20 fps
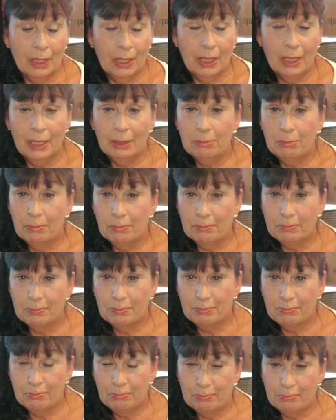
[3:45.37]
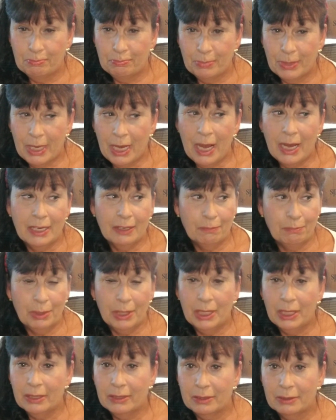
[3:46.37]
and I kind of
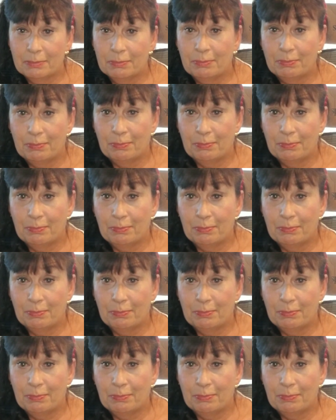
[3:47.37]
peeked.